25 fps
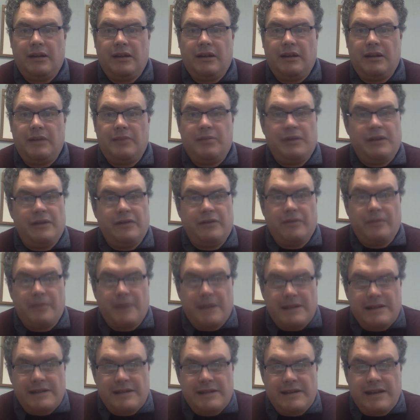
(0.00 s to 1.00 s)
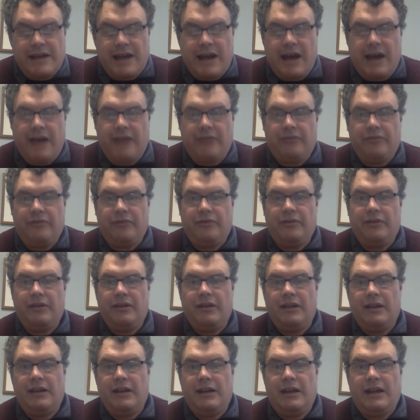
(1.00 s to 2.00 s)
I pray for my staff
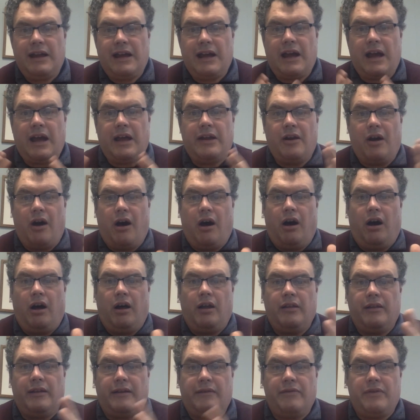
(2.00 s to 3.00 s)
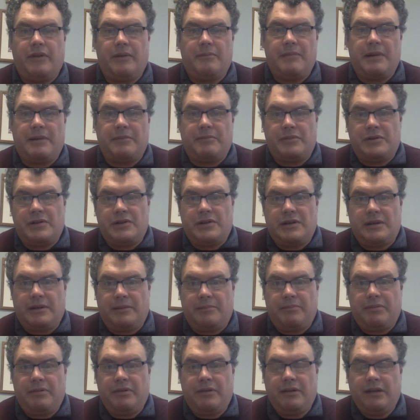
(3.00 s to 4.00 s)
and all of the membership
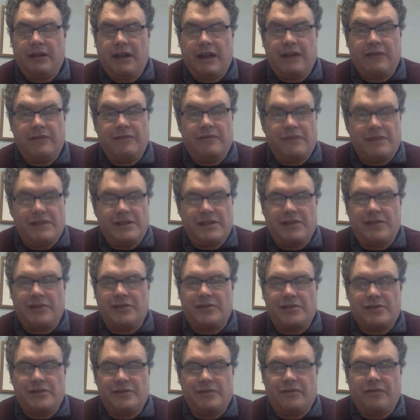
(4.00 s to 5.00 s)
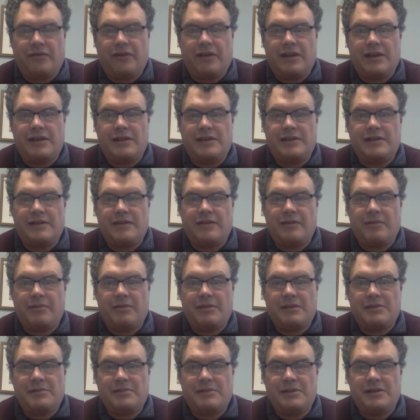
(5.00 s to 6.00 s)
and visitors and friends of the
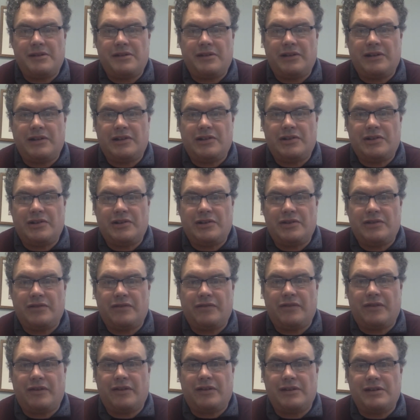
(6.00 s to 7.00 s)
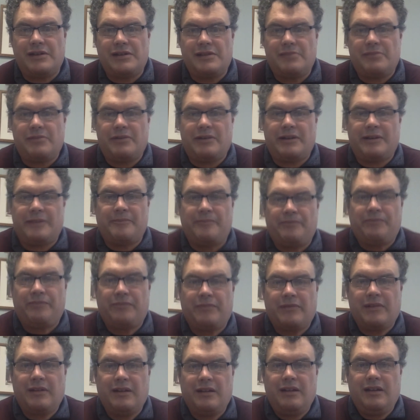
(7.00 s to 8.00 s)
Presbyterian Church of Falling Spring.
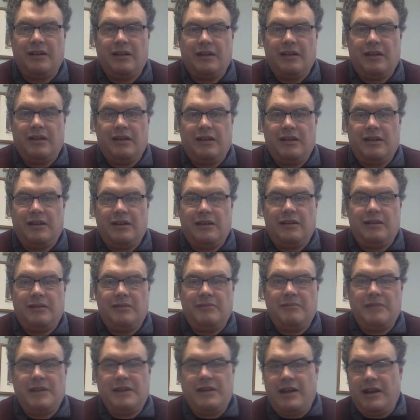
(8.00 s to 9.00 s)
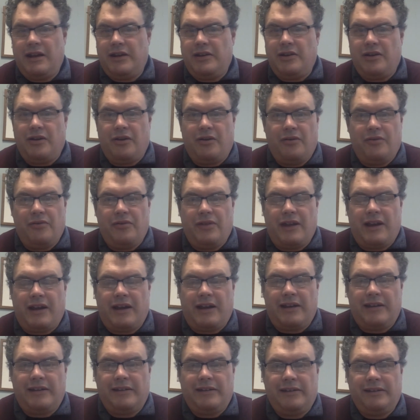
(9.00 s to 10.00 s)
May they know
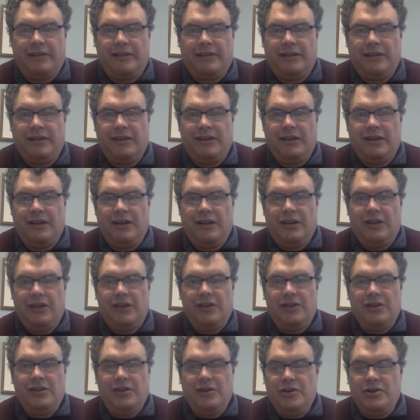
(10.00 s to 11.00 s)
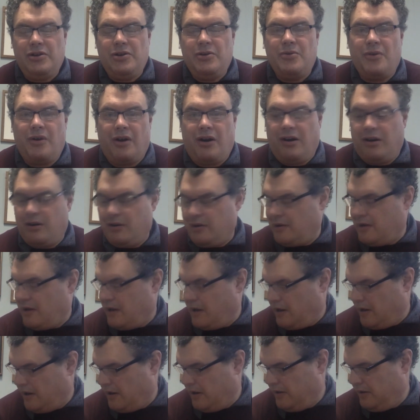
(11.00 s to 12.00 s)
that you are
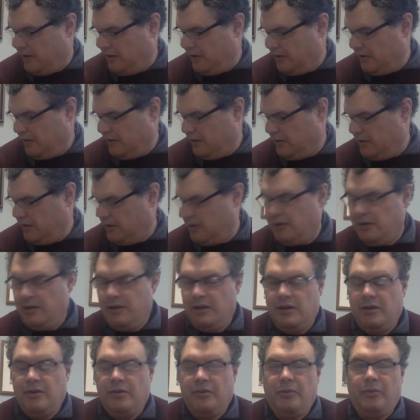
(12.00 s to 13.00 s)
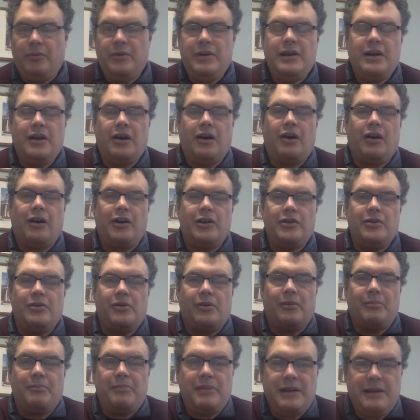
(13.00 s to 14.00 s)
God, we are
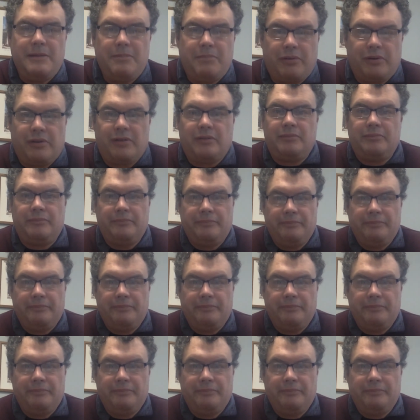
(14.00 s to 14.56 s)
your people.